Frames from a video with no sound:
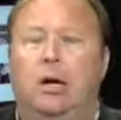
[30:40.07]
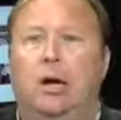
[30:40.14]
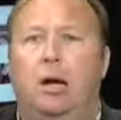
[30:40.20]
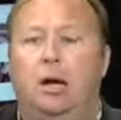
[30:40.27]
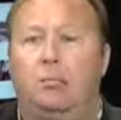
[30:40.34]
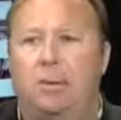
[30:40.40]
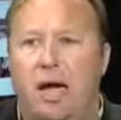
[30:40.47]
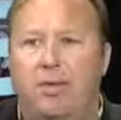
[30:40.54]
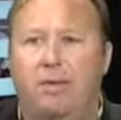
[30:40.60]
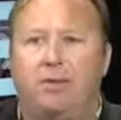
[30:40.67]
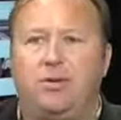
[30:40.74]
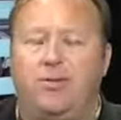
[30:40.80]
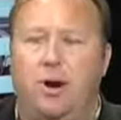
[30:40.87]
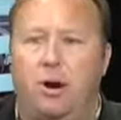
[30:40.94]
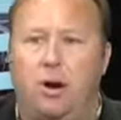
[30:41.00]
by
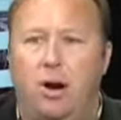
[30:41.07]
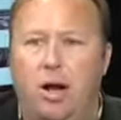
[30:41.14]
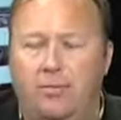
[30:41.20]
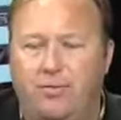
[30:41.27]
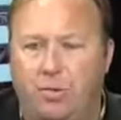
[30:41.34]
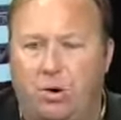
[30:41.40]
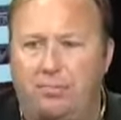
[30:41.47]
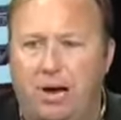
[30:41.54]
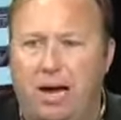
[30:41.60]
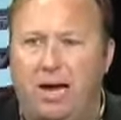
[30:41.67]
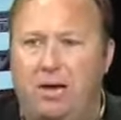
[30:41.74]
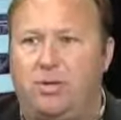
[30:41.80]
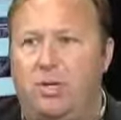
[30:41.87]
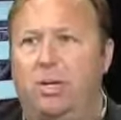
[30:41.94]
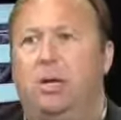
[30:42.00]
these foreign offshore
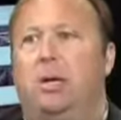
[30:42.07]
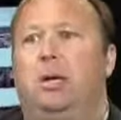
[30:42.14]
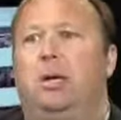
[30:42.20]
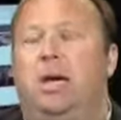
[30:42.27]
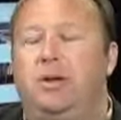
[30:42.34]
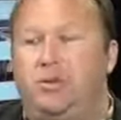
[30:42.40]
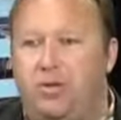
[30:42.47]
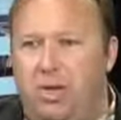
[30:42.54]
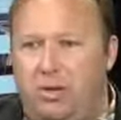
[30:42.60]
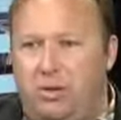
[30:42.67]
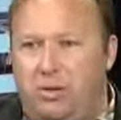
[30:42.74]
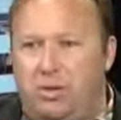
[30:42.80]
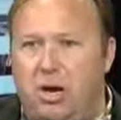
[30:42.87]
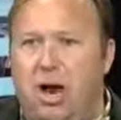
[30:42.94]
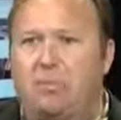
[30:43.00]
banks has sent
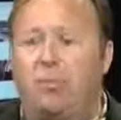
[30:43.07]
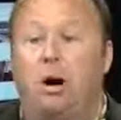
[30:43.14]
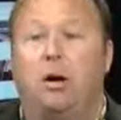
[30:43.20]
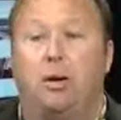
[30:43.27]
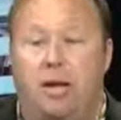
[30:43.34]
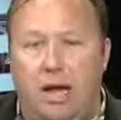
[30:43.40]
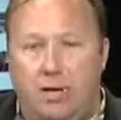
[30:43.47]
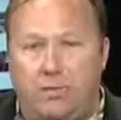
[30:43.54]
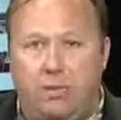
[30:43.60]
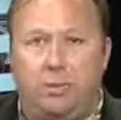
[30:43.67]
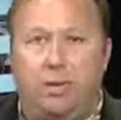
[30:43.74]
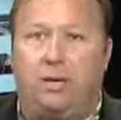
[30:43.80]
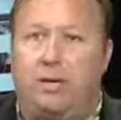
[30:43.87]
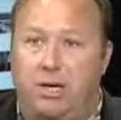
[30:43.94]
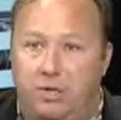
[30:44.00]
the stock market the last few
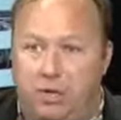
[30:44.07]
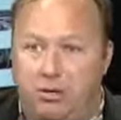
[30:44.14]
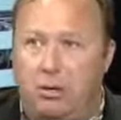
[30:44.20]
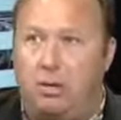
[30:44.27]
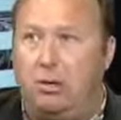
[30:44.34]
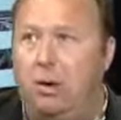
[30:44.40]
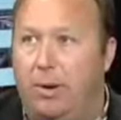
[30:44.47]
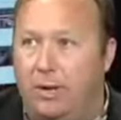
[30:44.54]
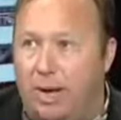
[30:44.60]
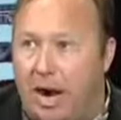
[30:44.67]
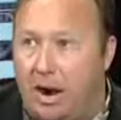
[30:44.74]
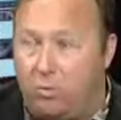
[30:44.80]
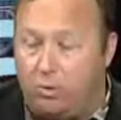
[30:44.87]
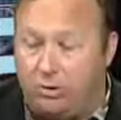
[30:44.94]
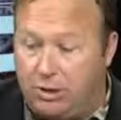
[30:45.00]
weeks, as you know, going
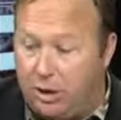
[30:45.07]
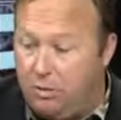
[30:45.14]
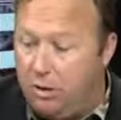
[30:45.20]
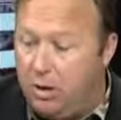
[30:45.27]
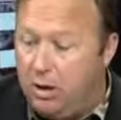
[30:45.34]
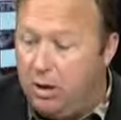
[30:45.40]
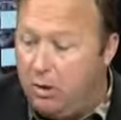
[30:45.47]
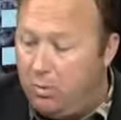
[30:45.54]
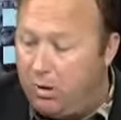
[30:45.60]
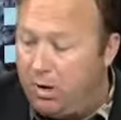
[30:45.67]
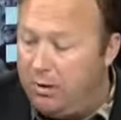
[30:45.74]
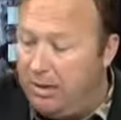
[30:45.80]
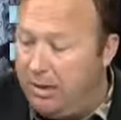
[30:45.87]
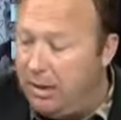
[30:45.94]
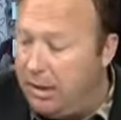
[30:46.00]
downward. So we're
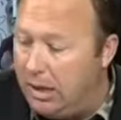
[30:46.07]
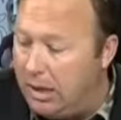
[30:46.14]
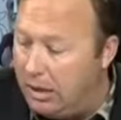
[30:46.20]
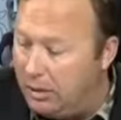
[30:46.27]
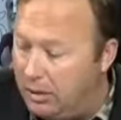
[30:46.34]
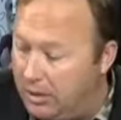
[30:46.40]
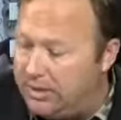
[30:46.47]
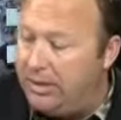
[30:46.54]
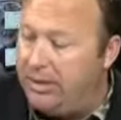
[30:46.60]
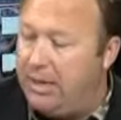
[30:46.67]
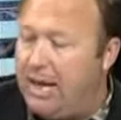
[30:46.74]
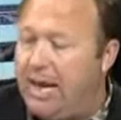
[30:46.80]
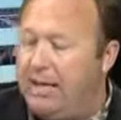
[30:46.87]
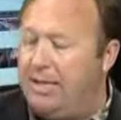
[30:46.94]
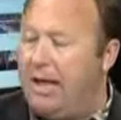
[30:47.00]
going to be
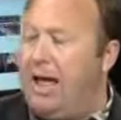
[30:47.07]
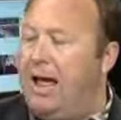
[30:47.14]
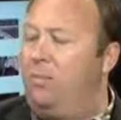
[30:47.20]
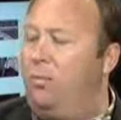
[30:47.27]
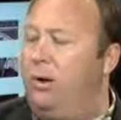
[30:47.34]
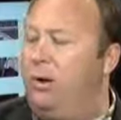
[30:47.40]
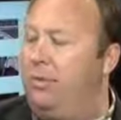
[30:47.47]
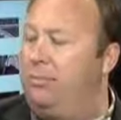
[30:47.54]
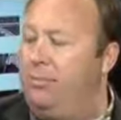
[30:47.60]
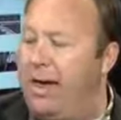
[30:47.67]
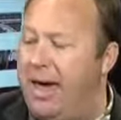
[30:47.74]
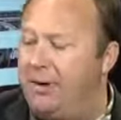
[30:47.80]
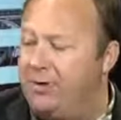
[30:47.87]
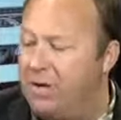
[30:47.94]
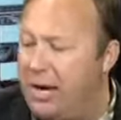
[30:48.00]
looking at that with
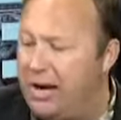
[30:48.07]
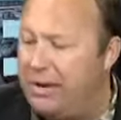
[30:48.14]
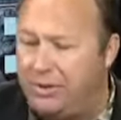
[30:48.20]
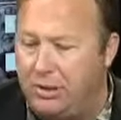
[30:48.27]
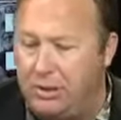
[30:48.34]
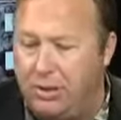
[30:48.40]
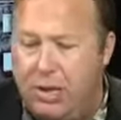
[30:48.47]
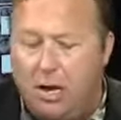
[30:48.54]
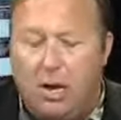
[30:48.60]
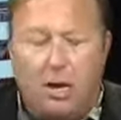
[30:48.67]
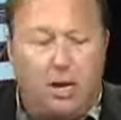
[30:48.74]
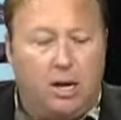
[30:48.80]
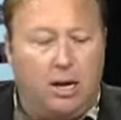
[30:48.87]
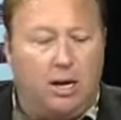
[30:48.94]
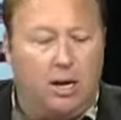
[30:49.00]
Max Kaiser
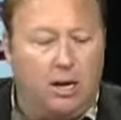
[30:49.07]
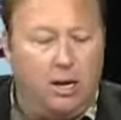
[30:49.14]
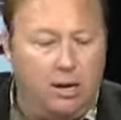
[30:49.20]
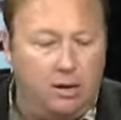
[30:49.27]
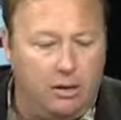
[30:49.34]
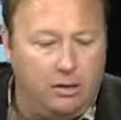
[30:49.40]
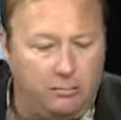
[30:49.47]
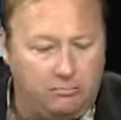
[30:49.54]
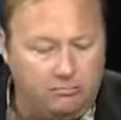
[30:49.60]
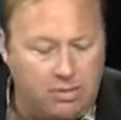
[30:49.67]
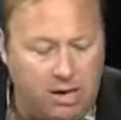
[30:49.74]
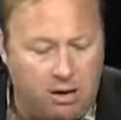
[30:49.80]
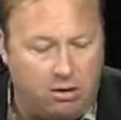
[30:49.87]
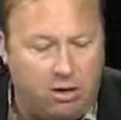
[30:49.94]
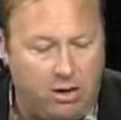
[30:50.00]

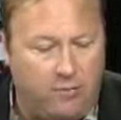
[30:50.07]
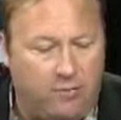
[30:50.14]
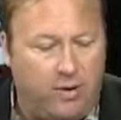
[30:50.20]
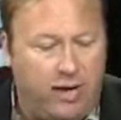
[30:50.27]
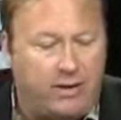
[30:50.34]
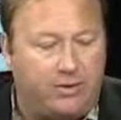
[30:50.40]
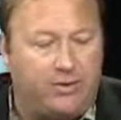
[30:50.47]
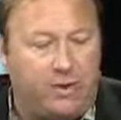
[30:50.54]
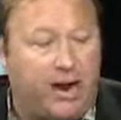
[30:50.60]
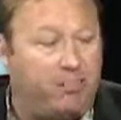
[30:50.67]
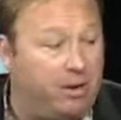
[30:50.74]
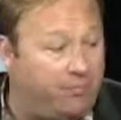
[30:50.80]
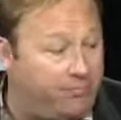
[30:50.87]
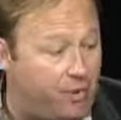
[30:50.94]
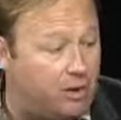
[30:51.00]
here in the next
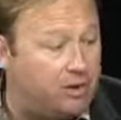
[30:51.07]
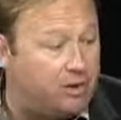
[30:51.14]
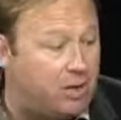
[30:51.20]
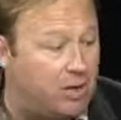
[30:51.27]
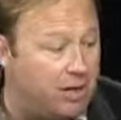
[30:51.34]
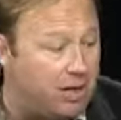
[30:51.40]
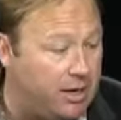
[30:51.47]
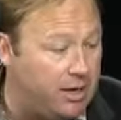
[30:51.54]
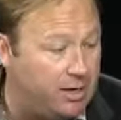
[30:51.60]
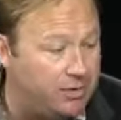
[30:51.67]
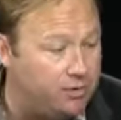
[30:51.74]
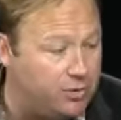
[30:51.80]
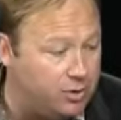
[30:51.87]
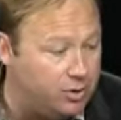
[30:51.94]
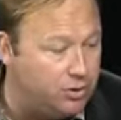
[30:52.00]
segment. First, I'll get
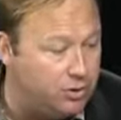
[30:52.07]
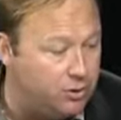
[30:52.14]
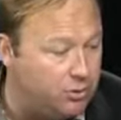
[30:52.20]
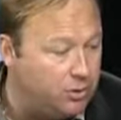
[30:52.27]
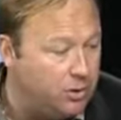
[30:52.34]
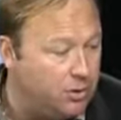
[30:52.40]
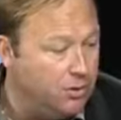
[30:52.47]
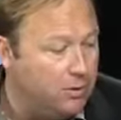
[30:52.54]
into